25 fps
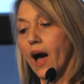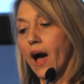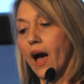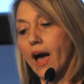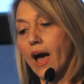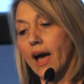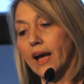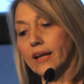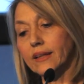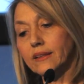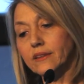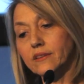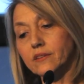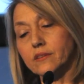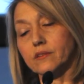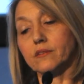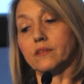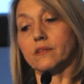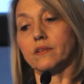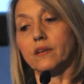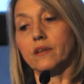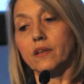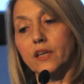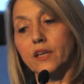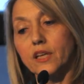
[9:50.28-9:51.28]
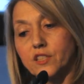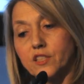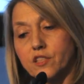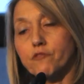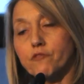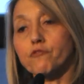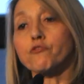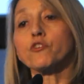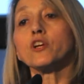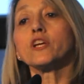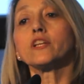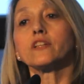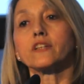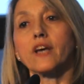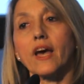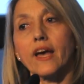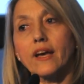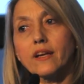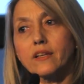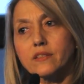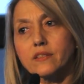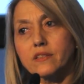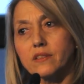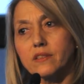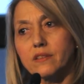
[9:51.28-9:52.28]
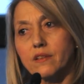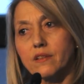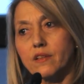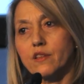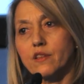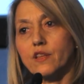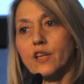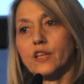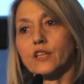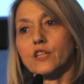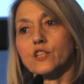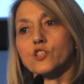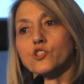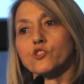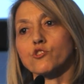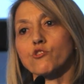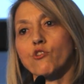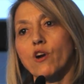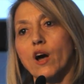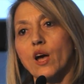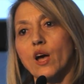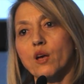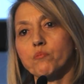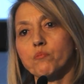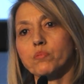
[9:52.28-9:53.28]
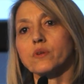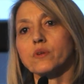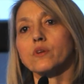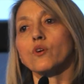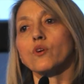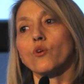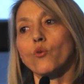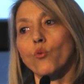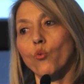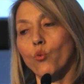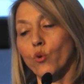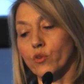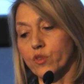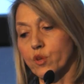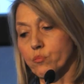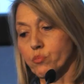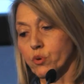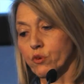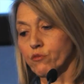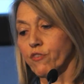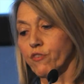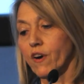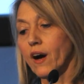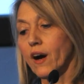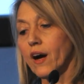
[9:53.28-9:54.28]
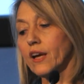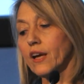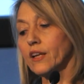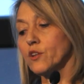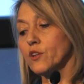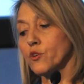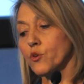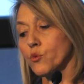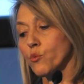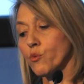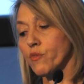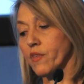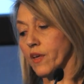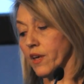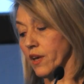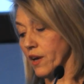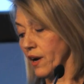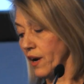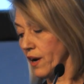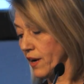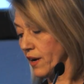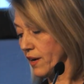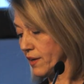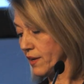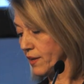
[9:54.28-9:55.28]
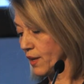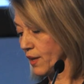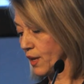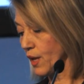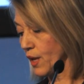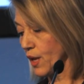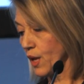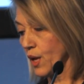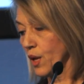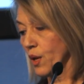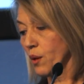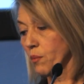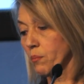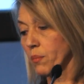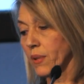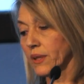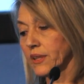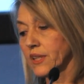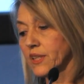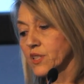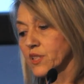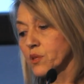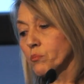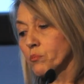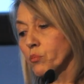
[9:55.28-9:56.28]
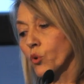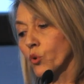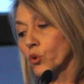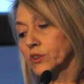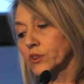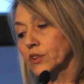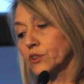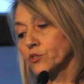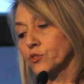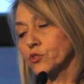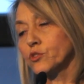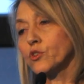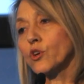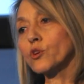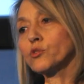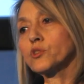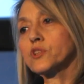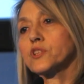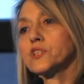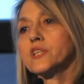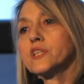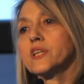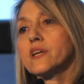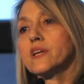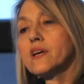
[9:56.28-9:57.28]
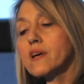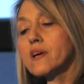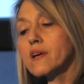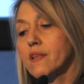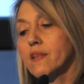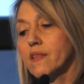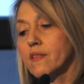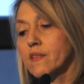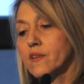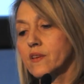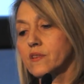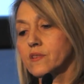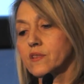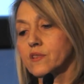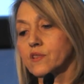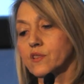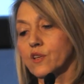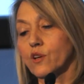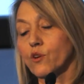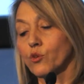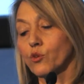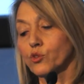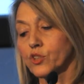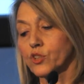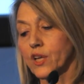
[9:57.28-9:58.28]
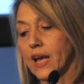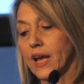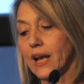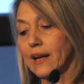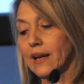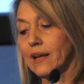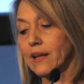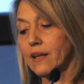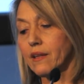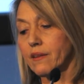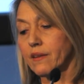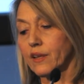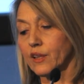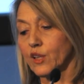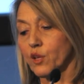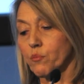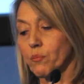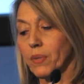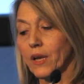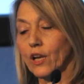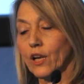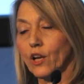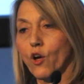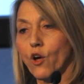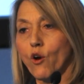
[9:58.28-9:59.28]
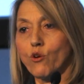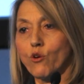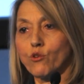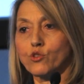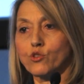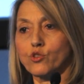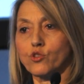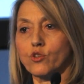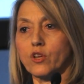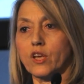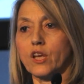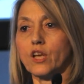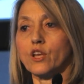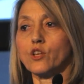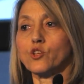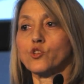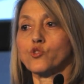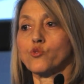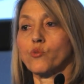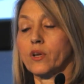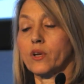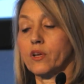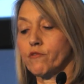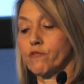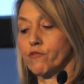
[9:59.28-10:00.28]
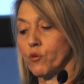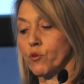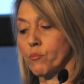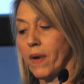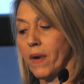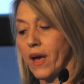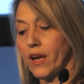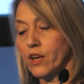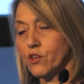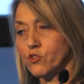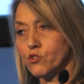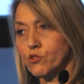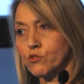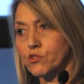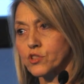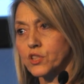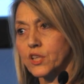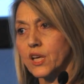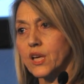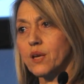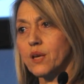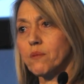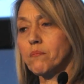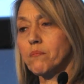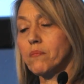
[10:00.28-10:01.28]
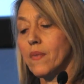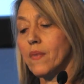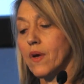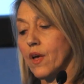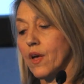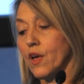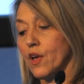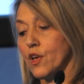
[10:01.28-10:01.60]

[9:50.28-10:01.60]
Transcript: And it's a free text. They describe what they provide, who they are, But it's important to notice here, this is a hotel that it belongs into an information scheme.